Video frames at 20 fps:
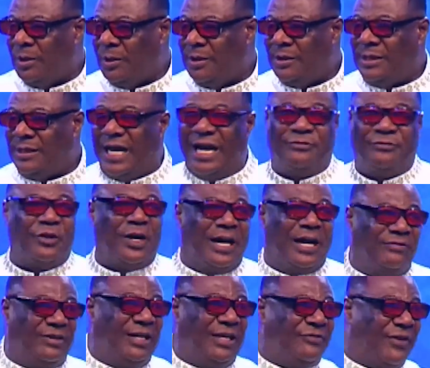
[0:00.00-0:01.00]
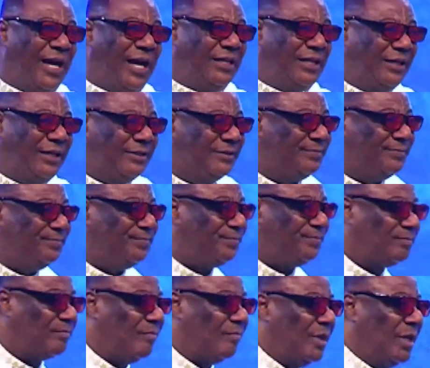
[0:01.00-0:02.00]
Therefore, Heavenly Father,
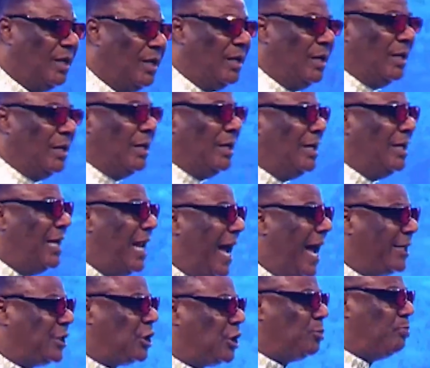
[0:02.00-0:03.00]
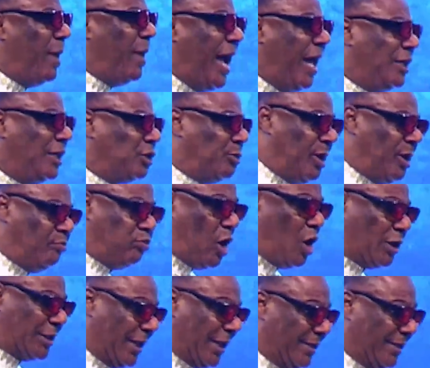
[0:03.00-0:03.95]
let spells be broken.